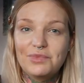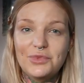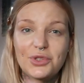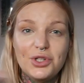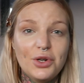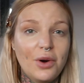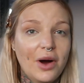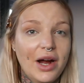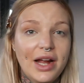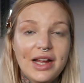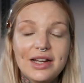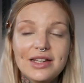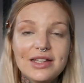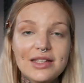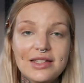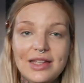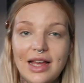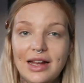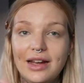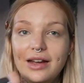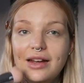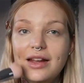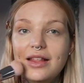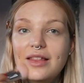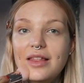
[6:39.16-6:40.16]
trying to
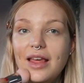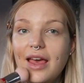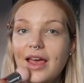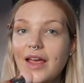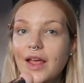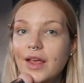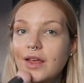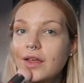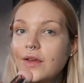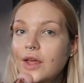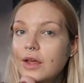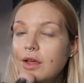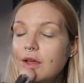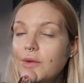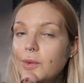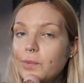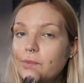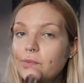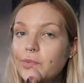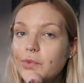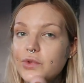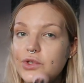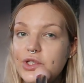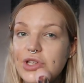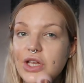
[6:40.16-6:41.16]
sell anything,
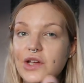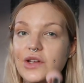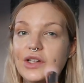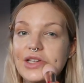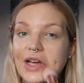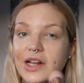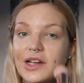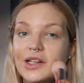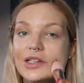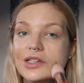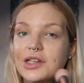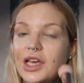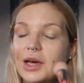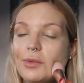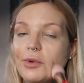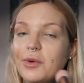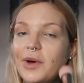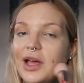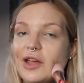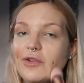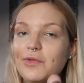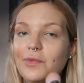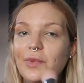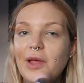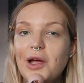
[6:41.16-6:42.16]
do tend to come
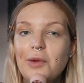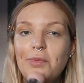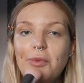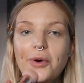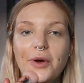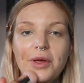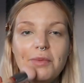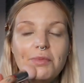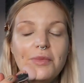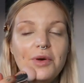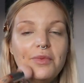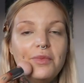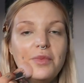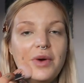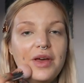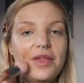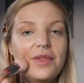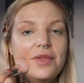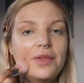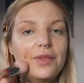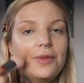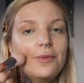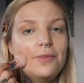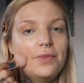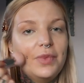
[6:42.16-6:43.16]
away from their appointment
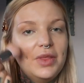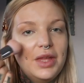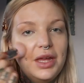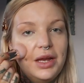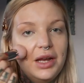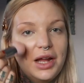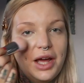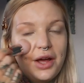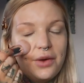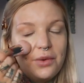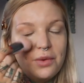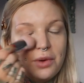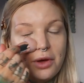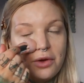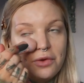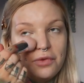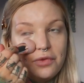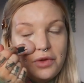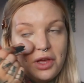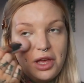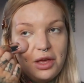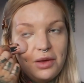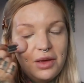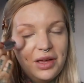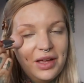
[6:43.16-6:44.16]
with, you know, a
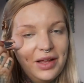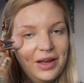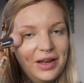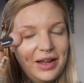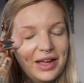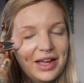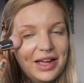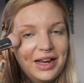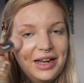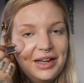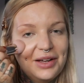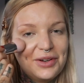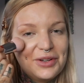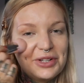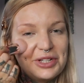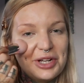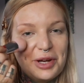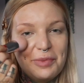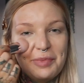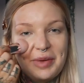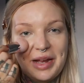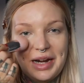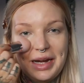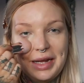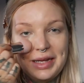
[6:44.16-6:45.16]
few, like a little
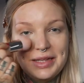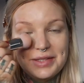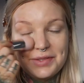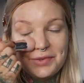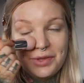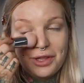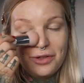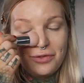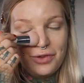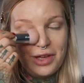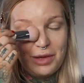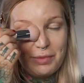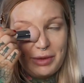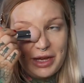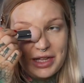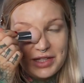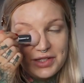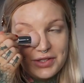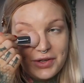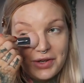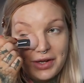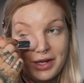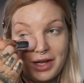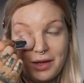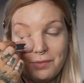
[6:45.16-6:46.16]
shopping list with a few
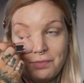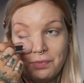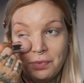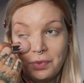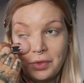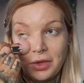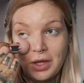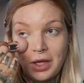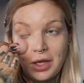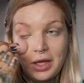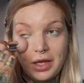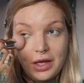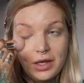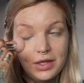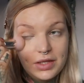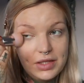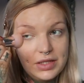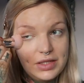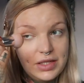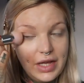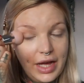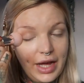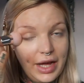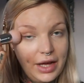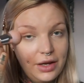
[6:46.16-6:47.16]
bits on it.
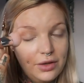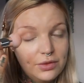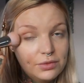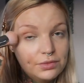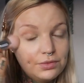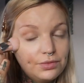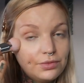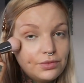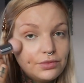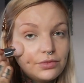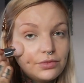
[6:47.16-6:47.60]
So